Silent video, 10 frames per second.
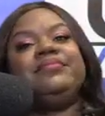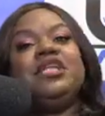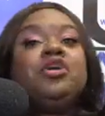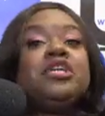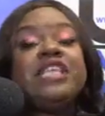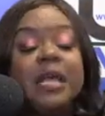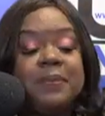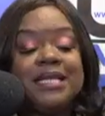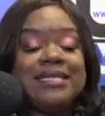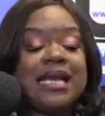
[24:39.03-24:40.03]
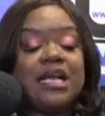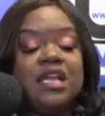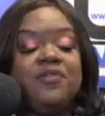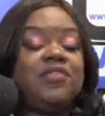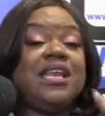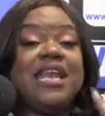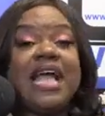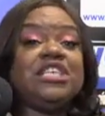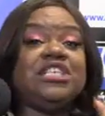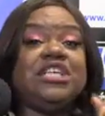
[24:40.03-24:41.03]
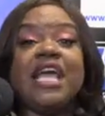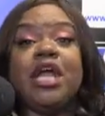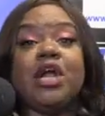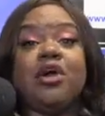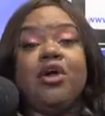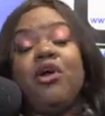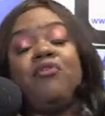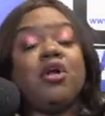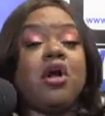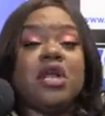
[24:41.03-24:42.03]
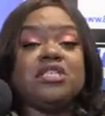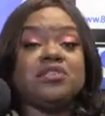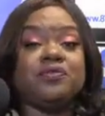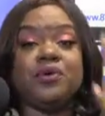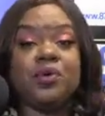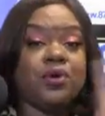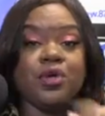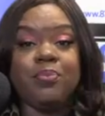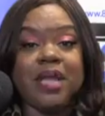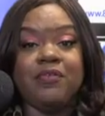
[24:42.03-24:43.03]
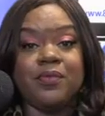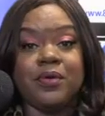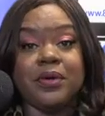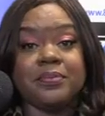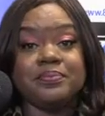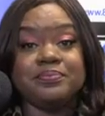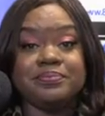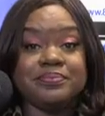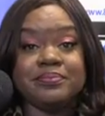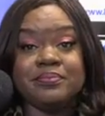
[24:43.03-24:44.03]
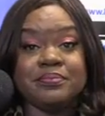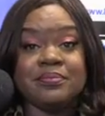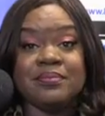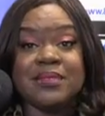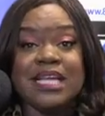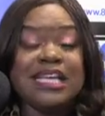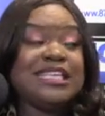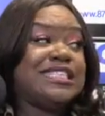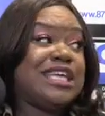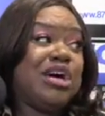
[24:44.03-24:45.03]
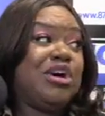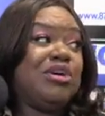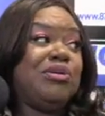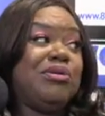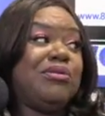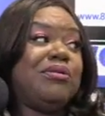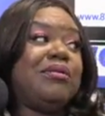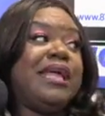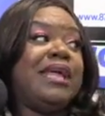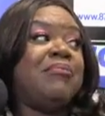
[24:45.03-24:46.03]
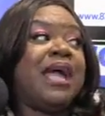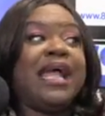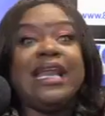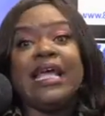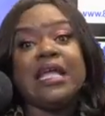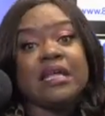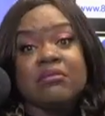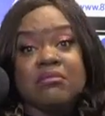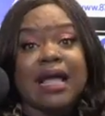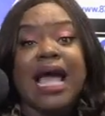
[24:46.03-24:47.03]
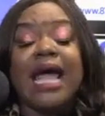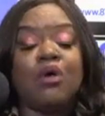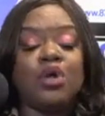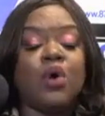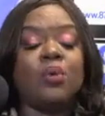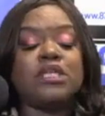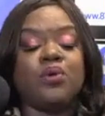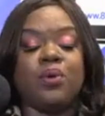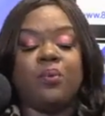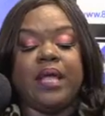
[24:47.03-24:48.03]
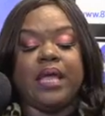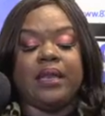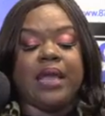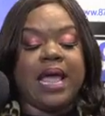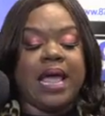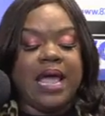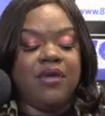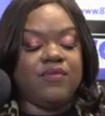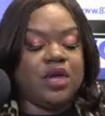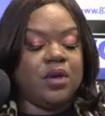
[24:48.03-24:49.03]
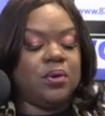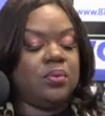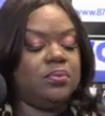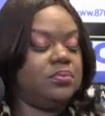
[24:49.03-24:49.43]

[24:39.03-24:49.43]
And you're a champion technically for the next year, regardless of who you play for. So I don't know what's going to win. I have no.